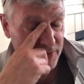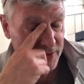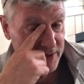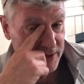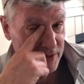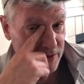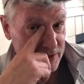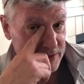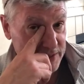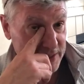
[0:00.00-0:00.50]
taught
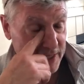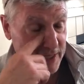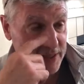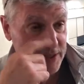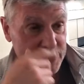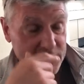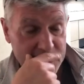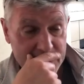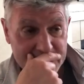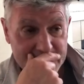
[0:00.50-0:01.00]
in Los
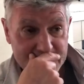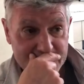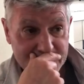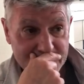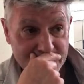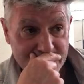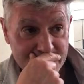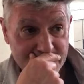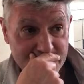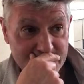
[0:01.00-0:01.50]
Angeles,
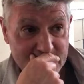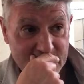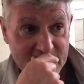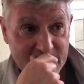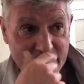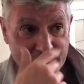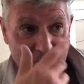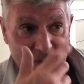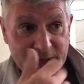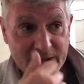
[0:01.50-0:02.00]

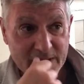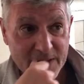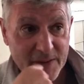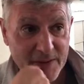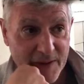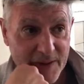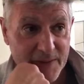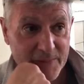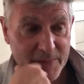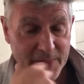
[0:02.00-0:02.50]
and
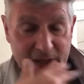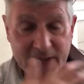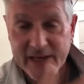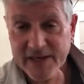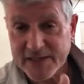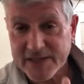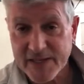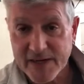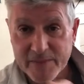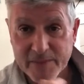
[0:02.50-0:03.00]
like
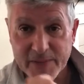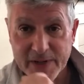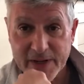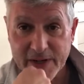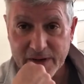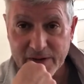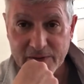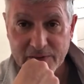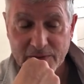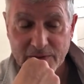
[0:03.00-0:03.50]
I said, I've been
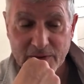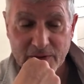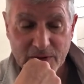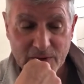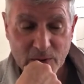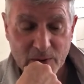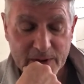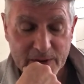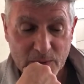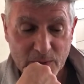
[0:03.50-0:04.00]
here for
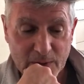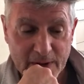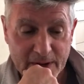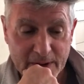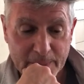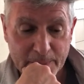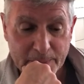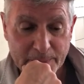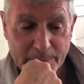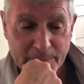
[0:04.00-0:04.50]
quite a
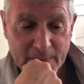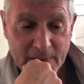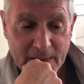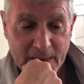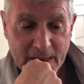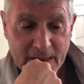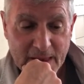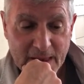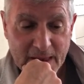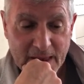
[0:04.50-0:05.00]
while.
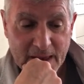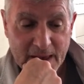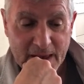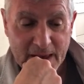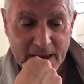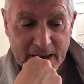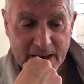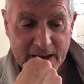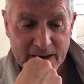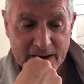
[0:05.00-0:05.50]

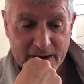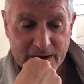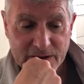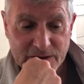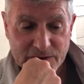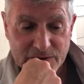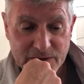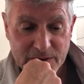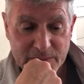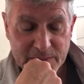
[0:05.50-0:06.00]
And I
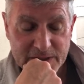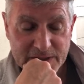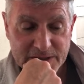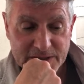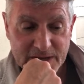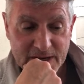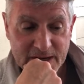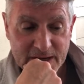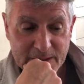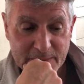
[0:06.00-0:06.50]
enjoy my
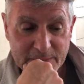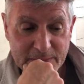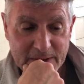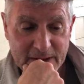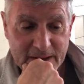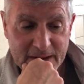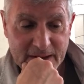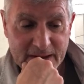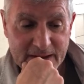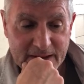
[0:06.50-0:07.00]
job,
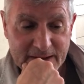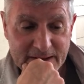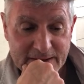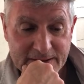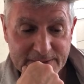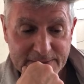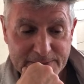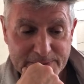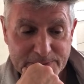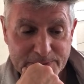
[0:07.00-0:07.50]
and
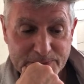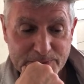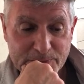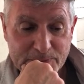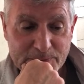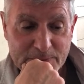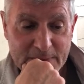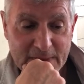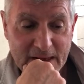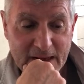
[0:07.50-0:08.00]

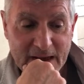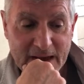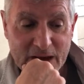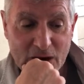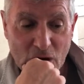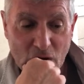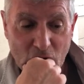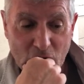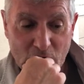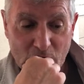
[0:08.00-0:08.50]
I
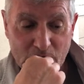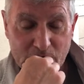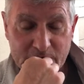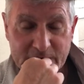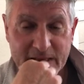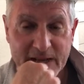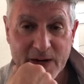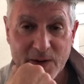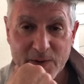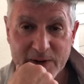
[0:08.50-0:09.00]
hope
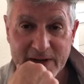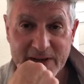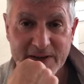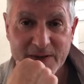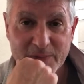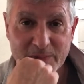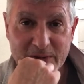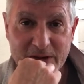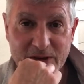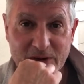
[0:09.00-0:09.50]
that I will get
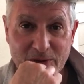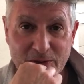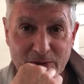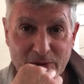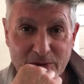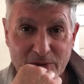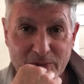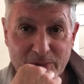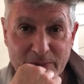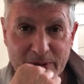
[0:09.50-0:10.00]
to meet
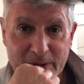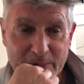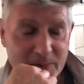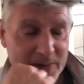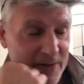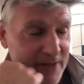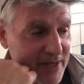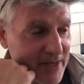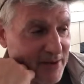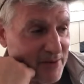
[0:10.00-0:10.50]
you
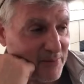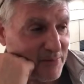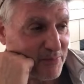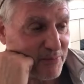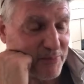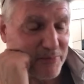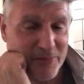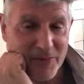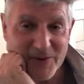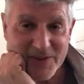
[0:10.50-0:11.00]
people in
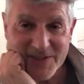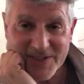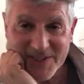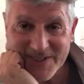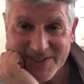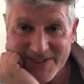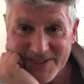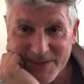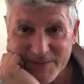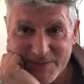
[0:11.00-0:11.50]

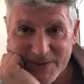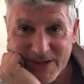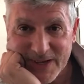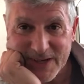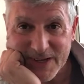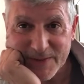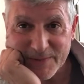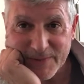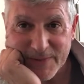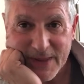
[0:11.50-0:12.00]
person
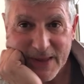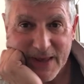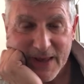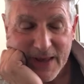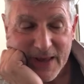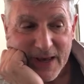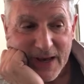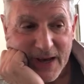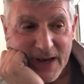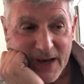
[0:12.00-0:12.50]
sometime.
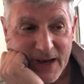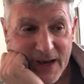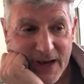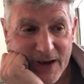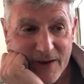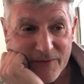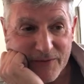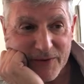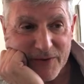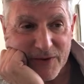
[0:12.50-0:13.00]

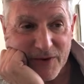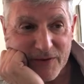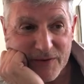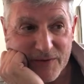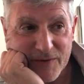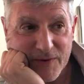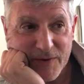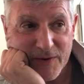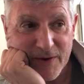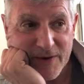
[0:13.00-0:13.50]
For those
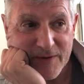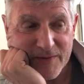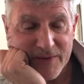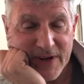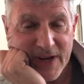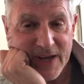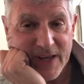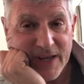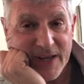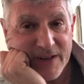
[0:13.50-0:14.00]
of you who have
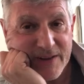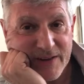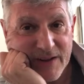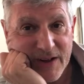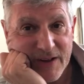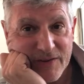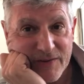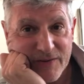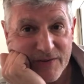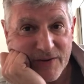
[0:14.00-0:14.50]
not yet
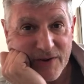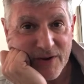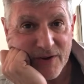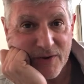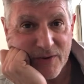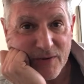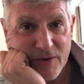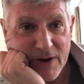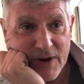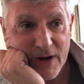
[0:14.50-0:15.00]
done
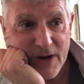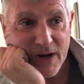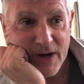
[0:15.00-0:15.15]
so,